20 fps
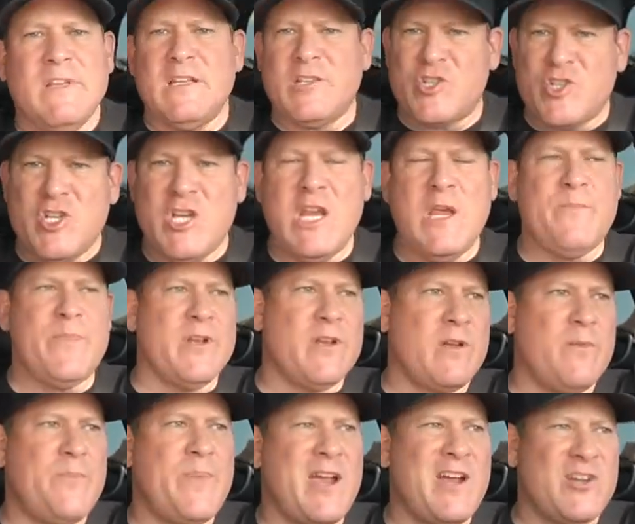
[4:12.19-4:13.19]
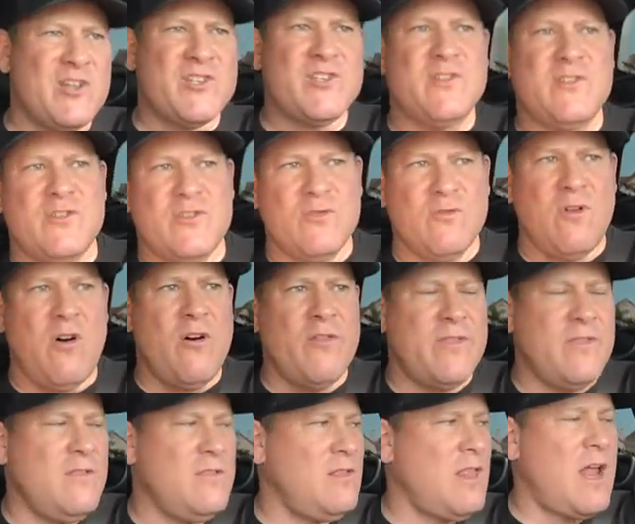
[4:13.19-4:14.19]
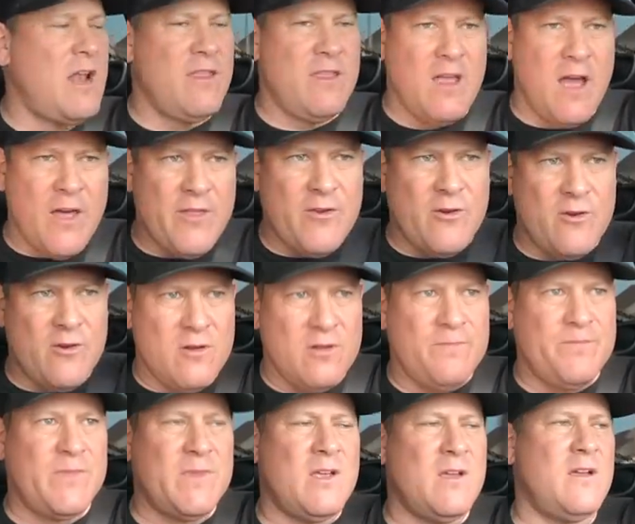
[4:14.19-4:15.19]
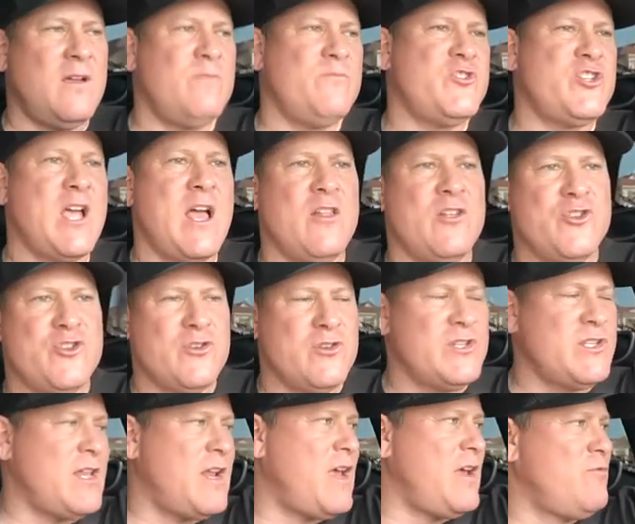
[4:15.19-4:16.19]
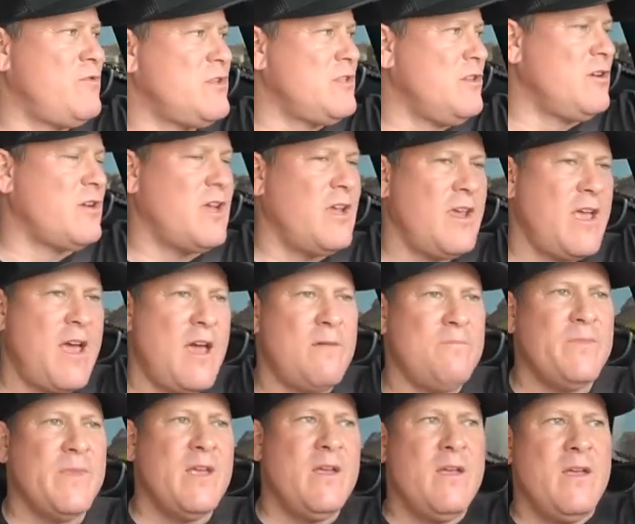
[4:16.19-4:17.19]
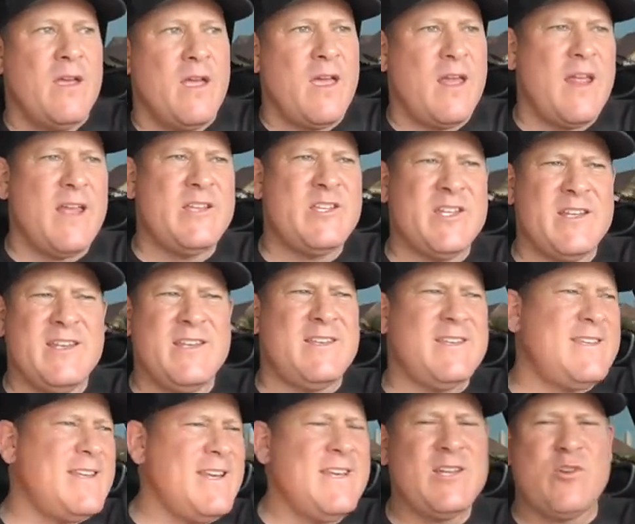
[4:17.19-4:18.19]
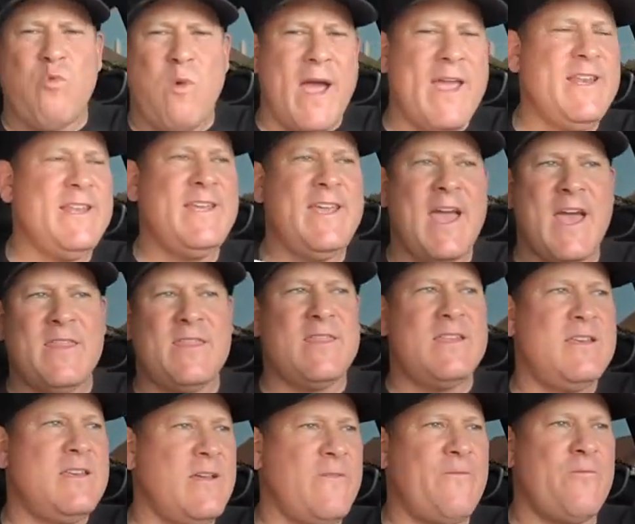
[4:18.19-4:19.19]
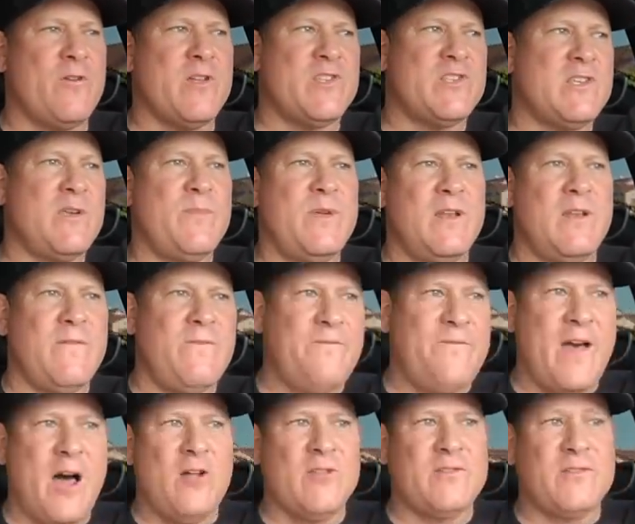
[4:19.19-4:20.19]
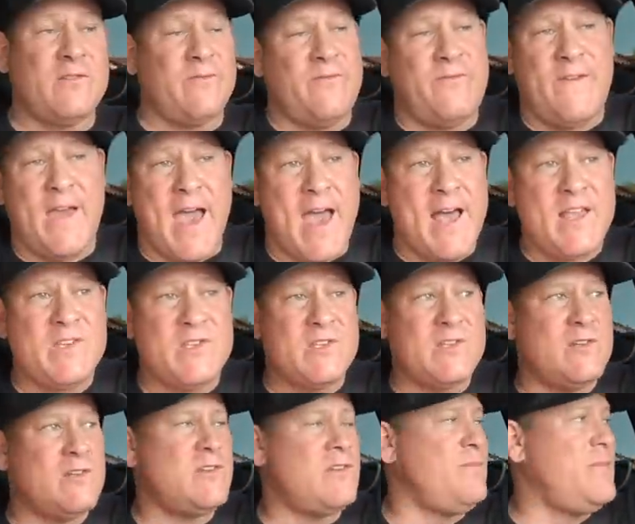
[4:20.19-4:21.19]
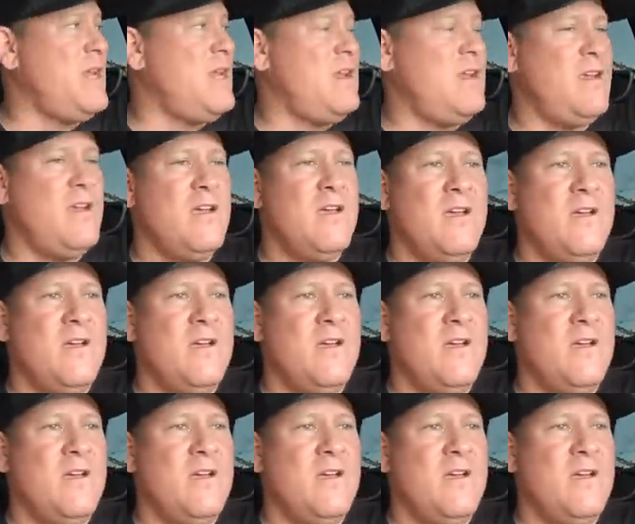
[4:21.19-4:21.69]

cheap in comparison to a lot of the other Challengers that I was looking at, and I didn't quite get the difference. I mean, it felt fast to me